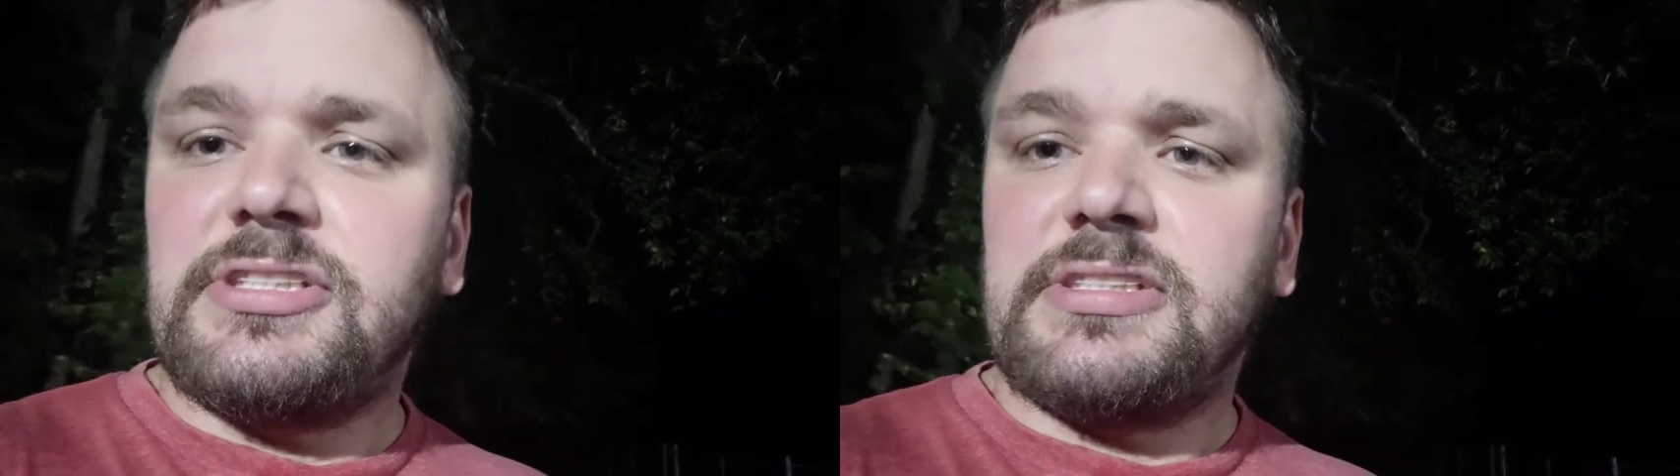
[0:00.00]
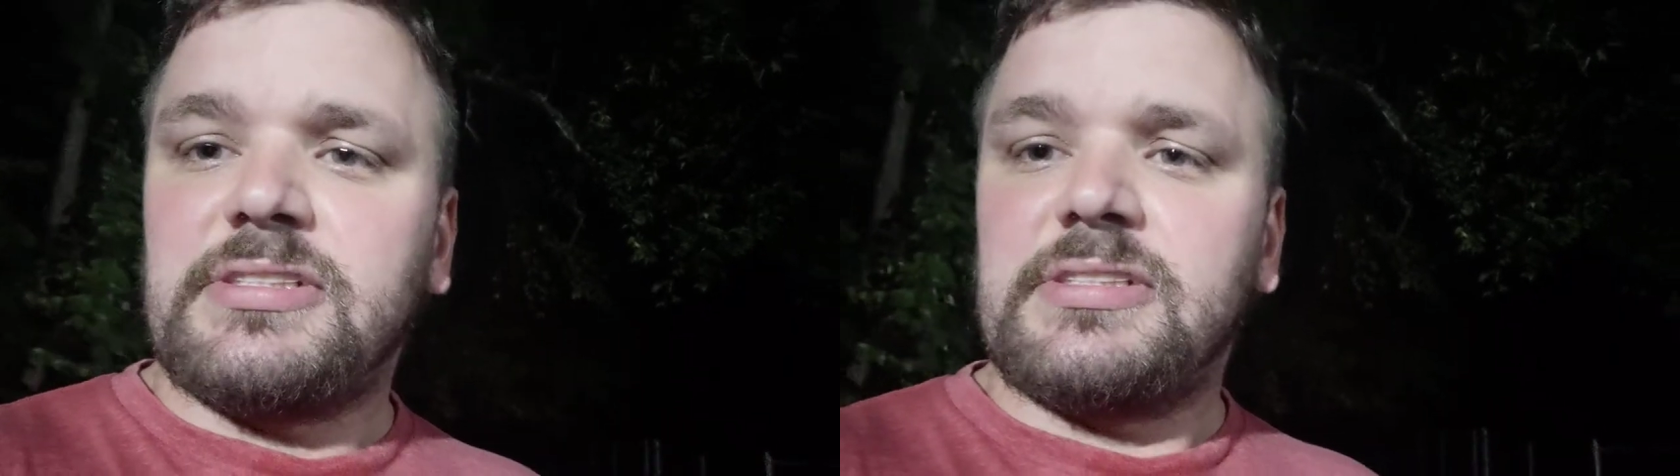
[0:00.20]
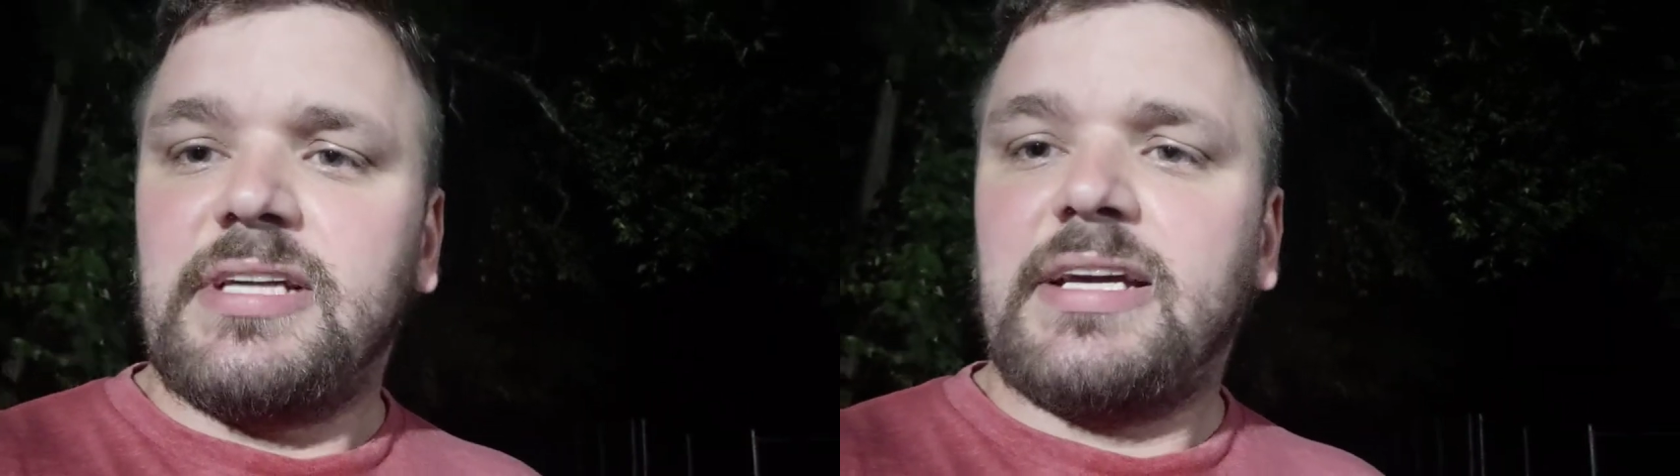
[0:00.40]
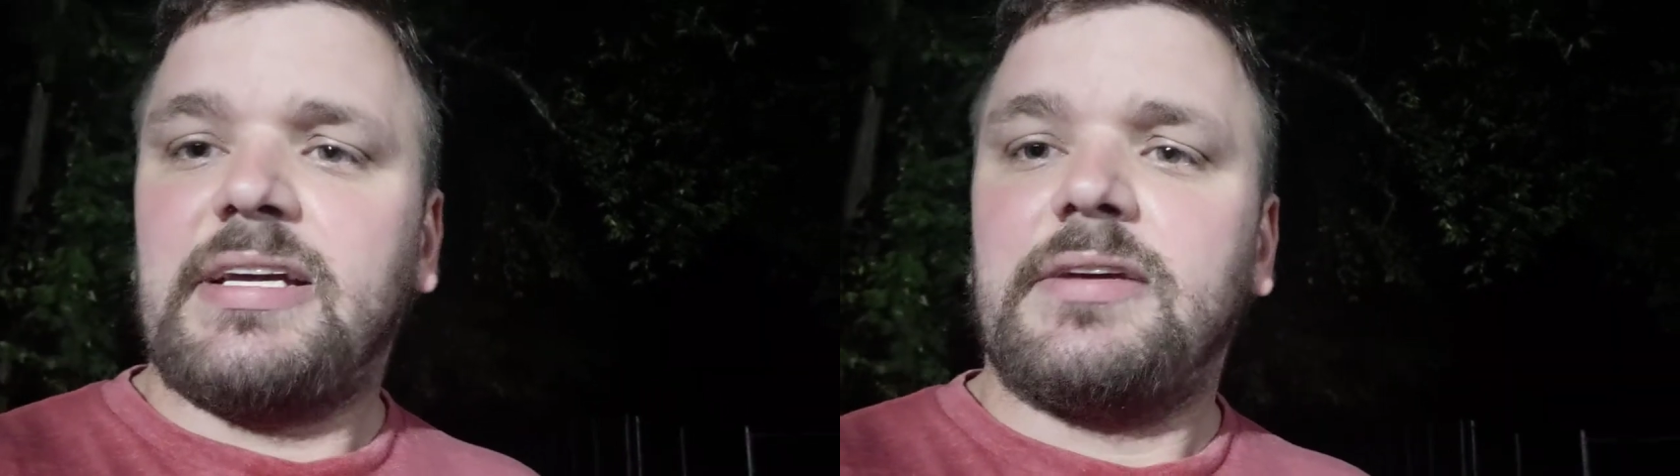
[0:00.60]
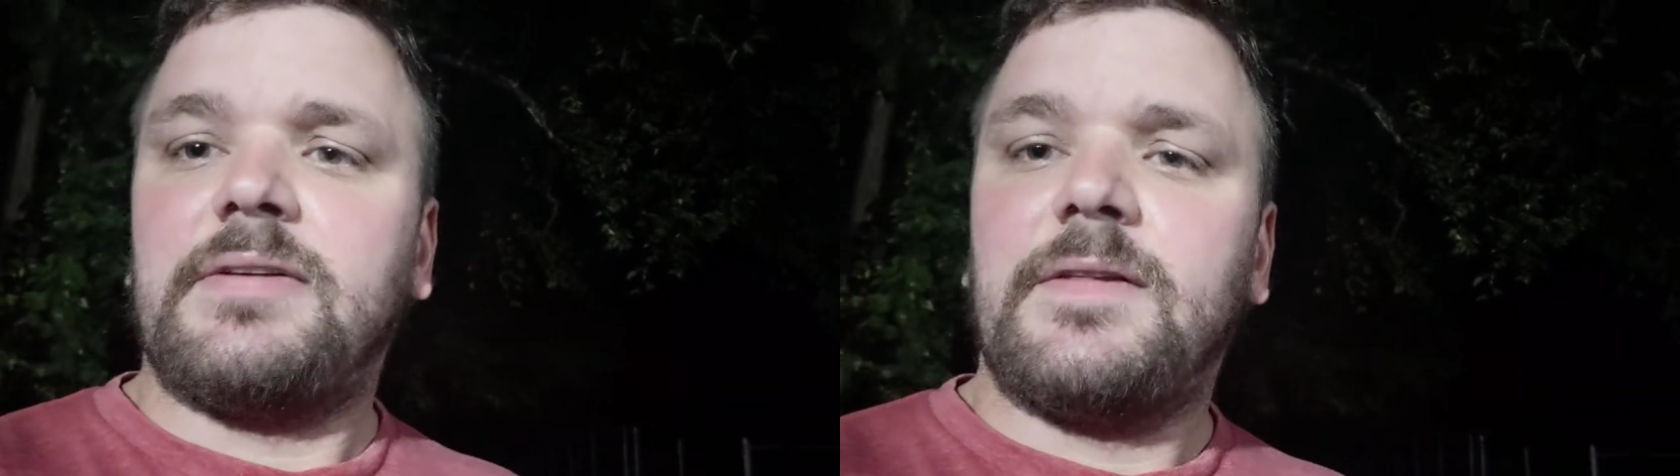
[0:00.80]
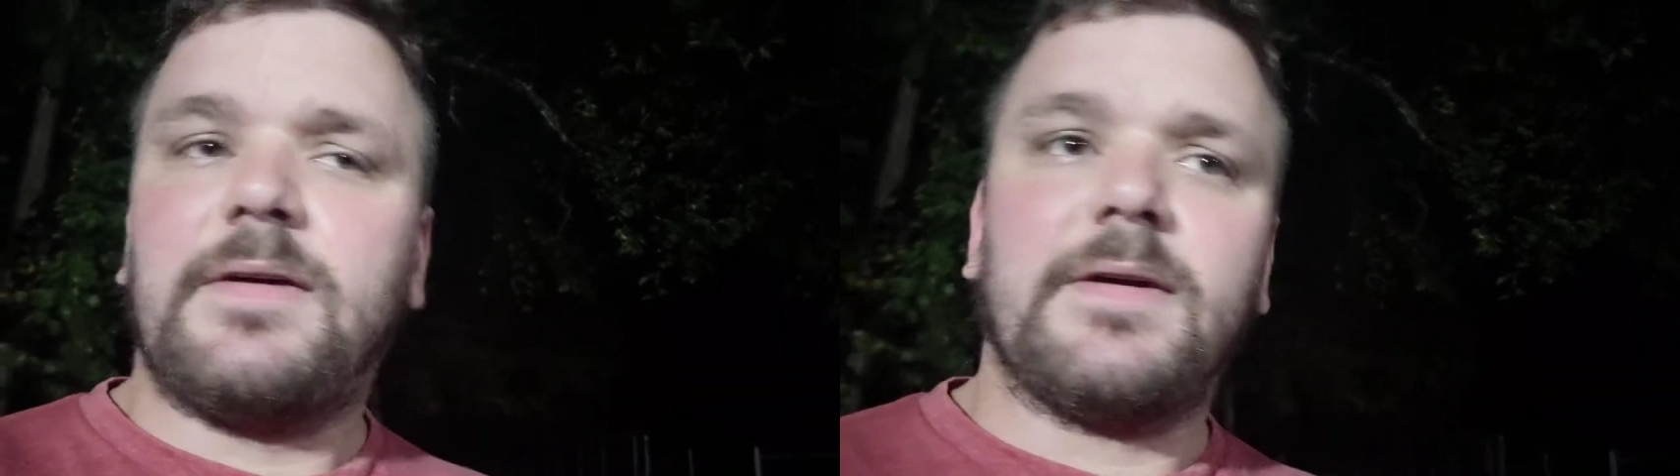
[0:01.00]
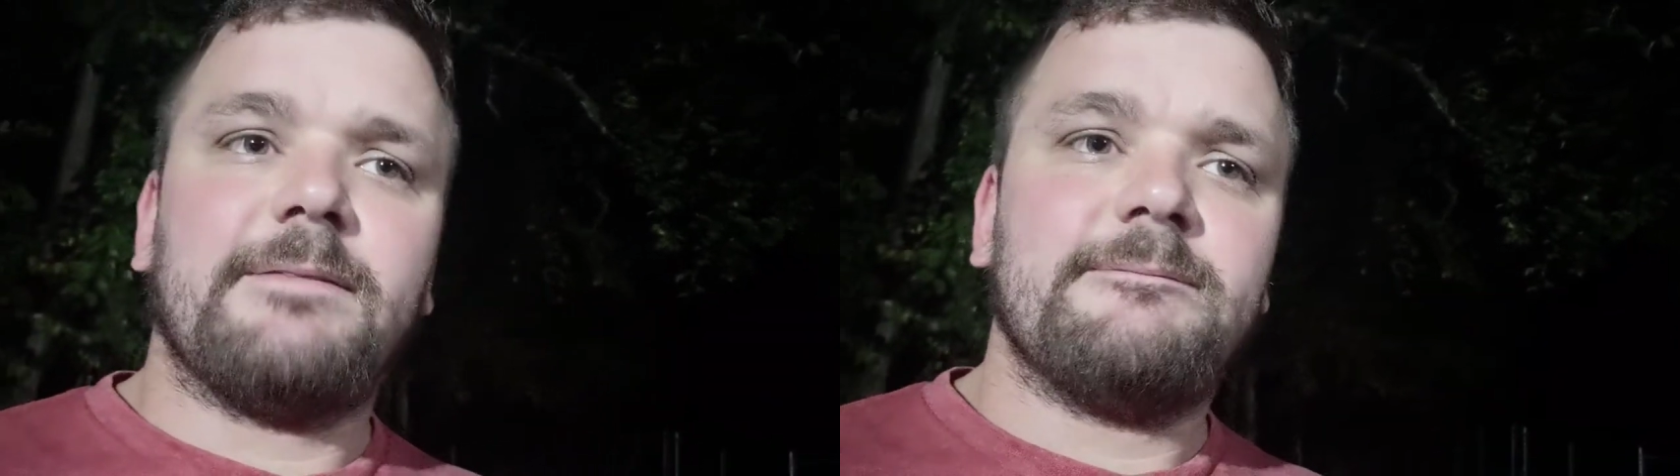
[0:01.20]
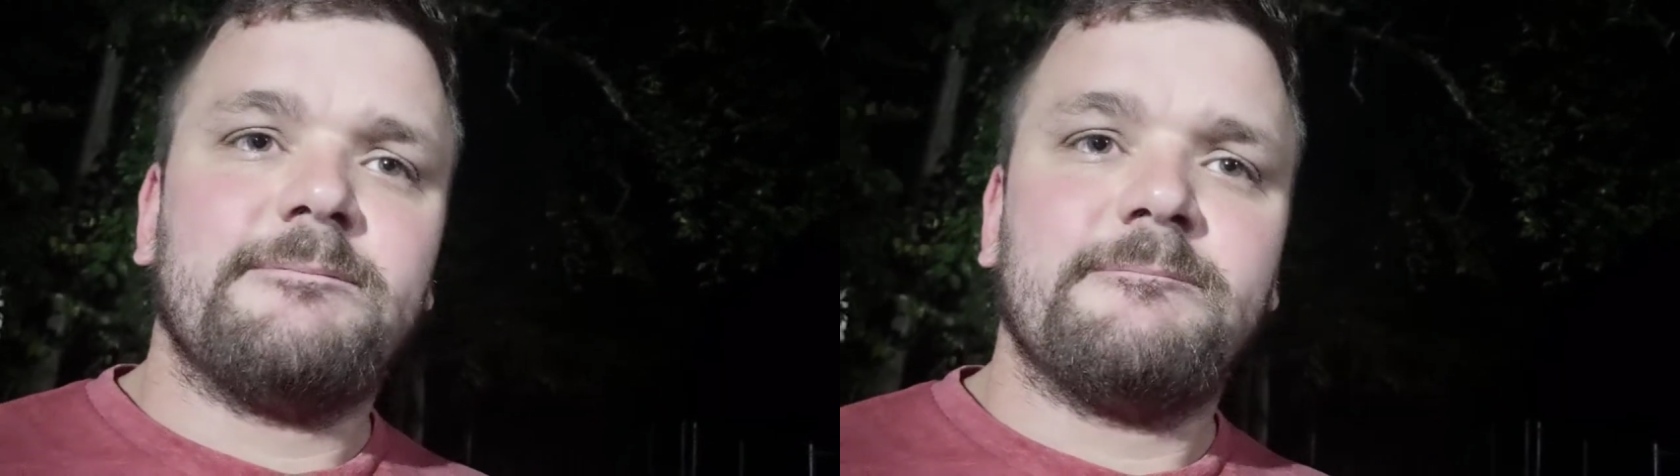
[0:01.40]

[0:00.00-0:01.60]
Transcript: Jesus, hey, look,